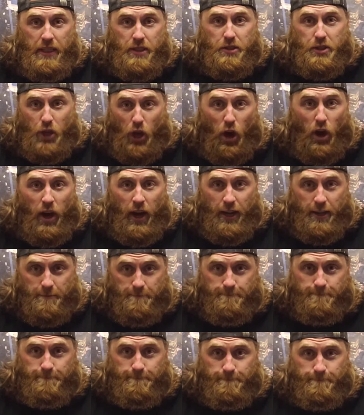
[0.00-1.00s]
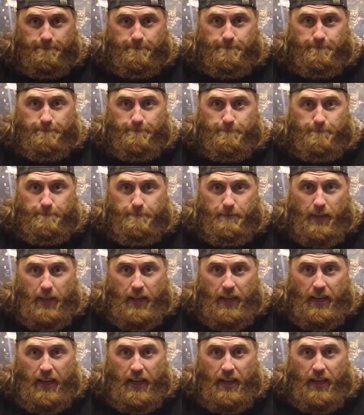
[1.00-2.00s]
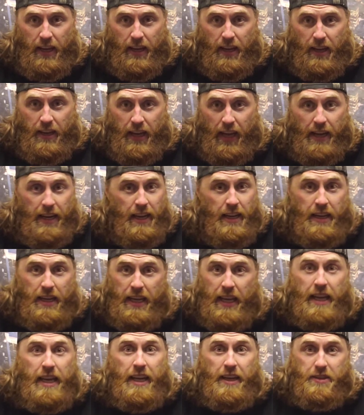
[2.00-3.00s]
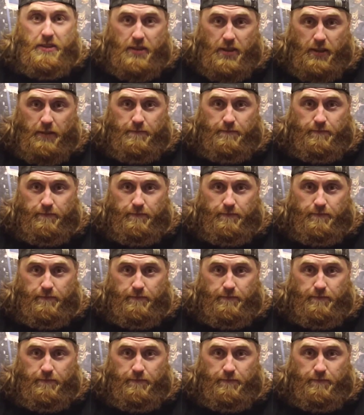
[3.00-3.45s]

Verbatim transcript: is gone, and I didn't eat it.